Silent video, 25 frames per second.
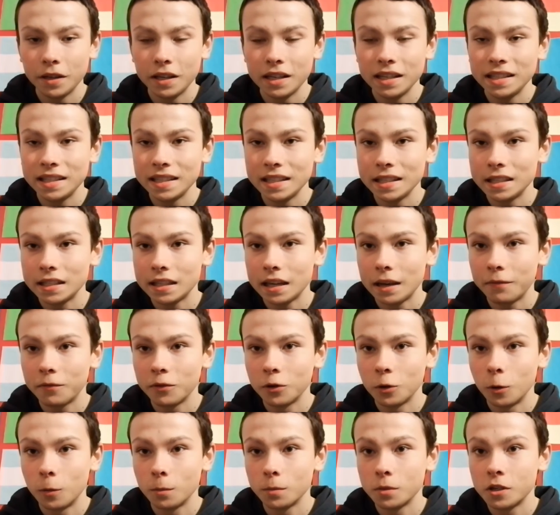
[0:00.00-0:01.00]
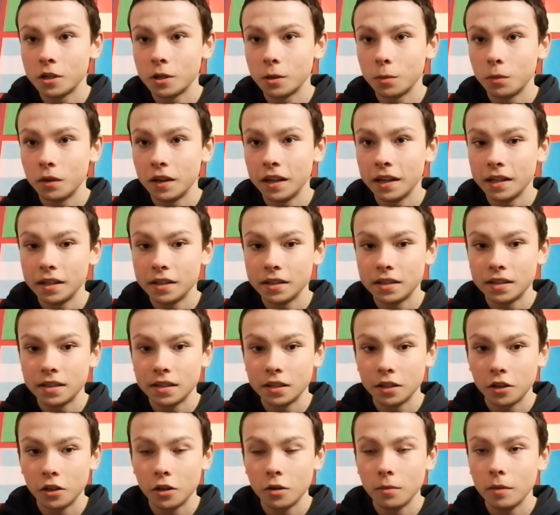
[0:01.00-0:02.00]
He did have an option in
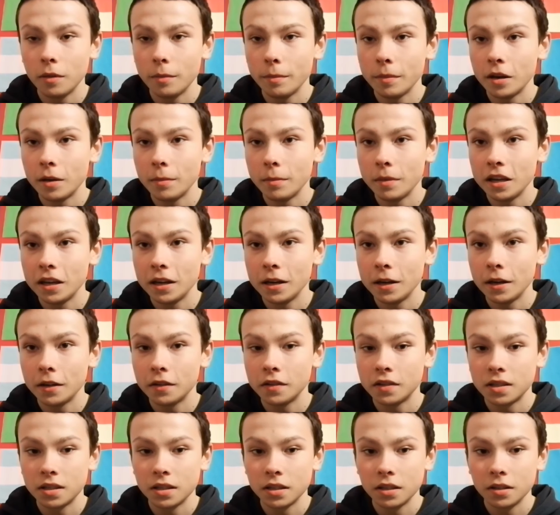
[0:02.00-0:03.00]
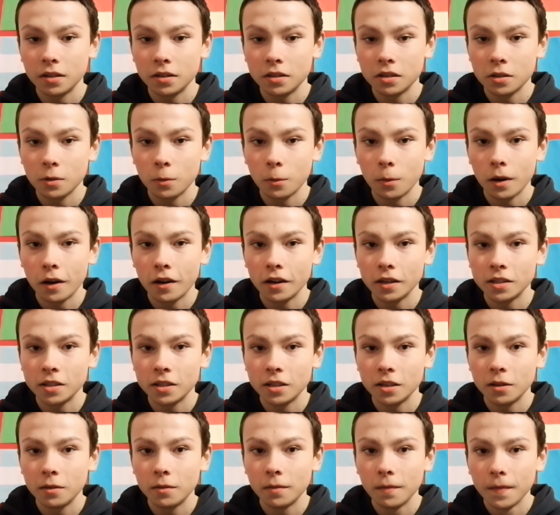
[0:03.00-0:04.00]
Takumi Minamino to square it
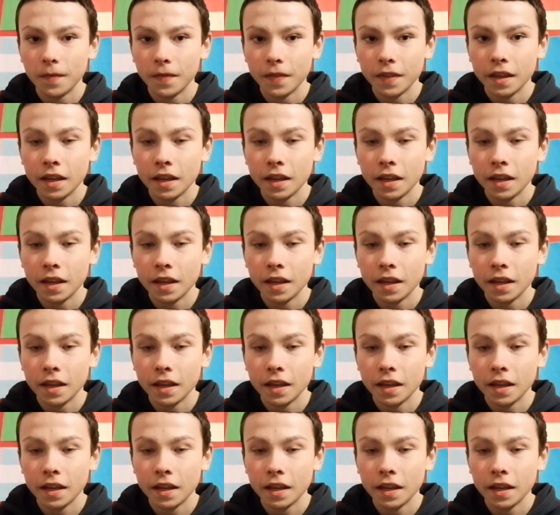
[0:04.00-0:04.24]
to,